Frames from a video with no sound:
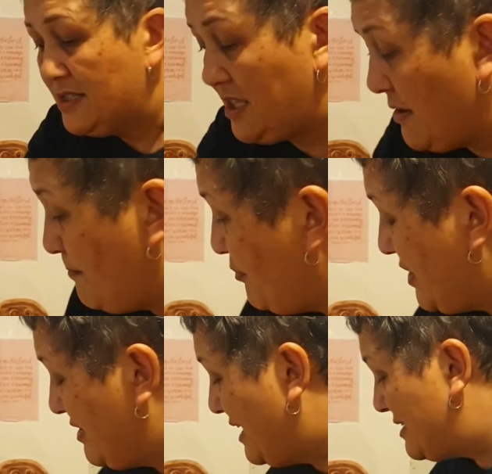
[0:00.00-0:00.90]
So
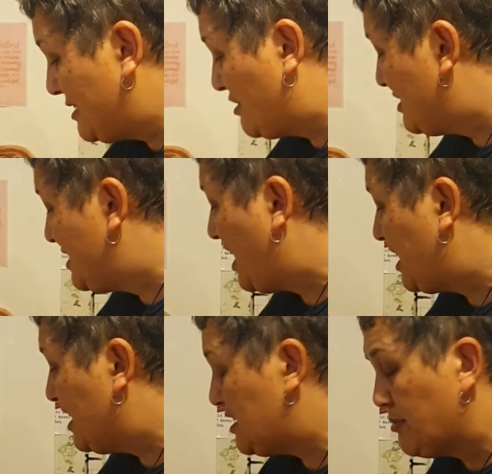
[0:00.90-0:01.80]
that's as good as
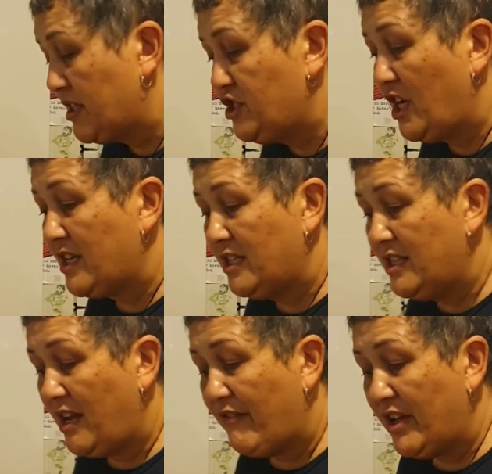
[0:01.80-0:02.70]
that gets. I'm going to chuck it in
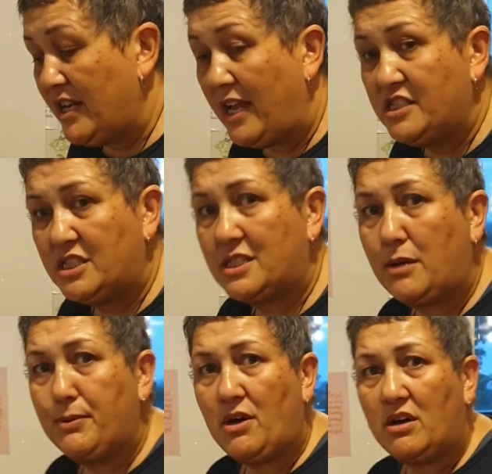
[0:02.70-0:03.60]
the oven and just
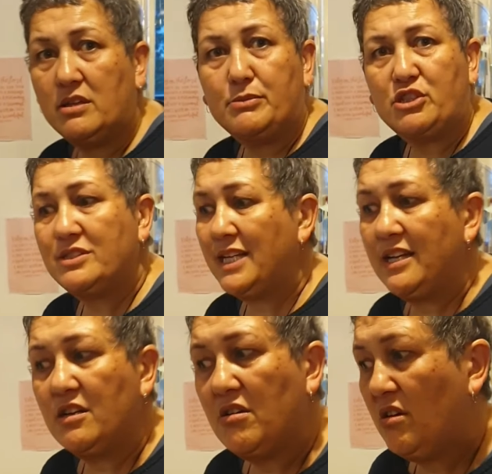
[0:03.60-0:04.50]
keep an eye on them. Should
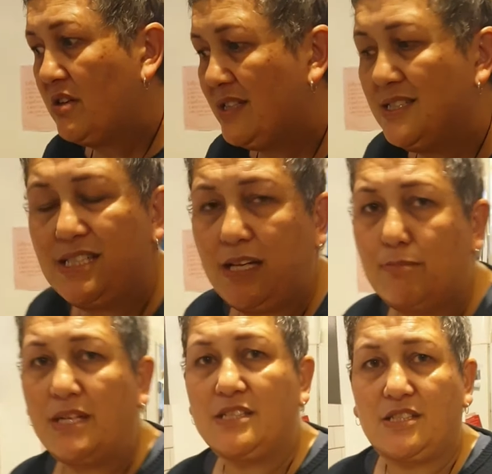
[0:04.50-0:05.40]
take no longer than 10
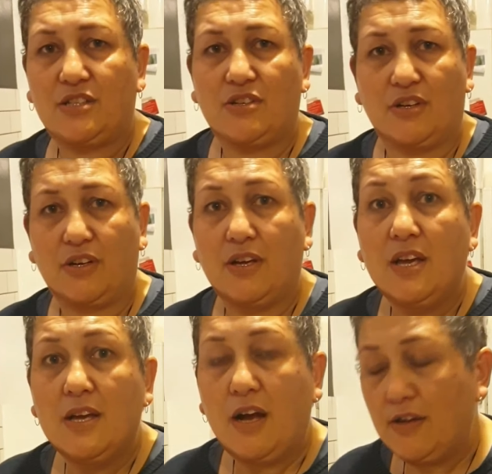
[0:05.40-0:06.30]
minutes to cook.
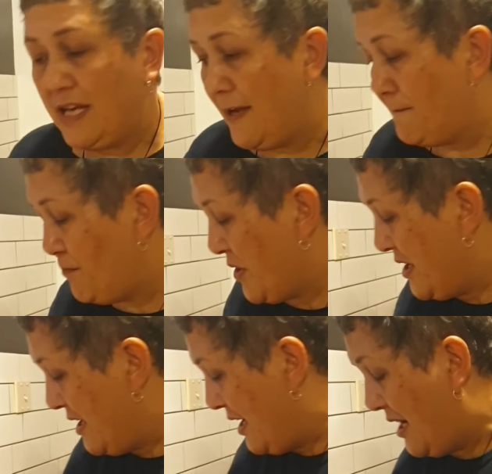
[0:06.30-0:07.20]
Okay,
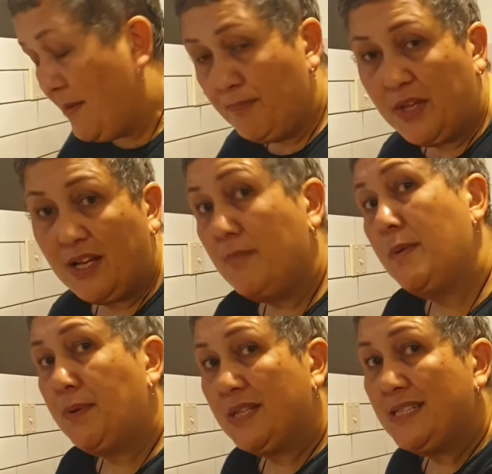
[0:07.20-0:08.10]
let
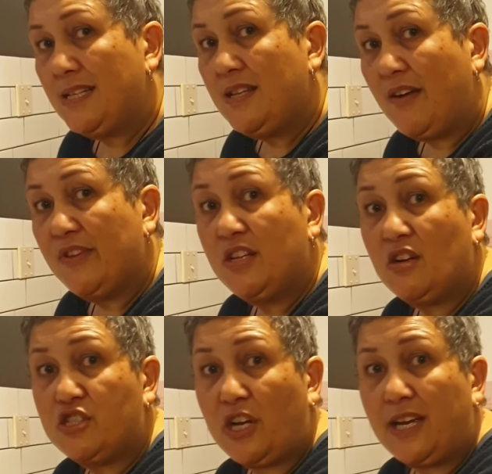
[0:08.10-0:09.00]
me put these in the oven, then
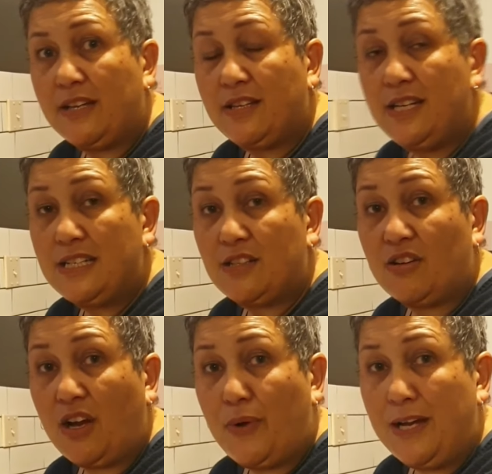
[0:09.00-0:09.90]
I'll show you how the next
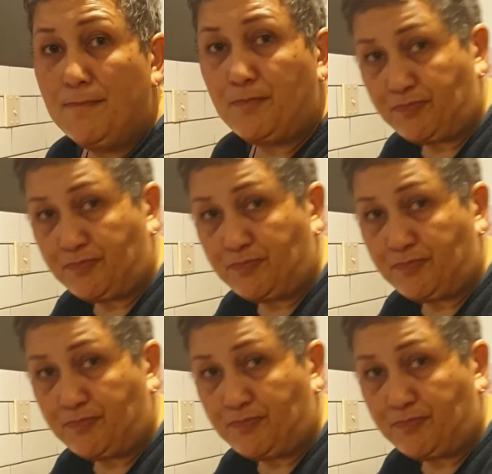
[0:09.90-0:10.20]
lot go, eh?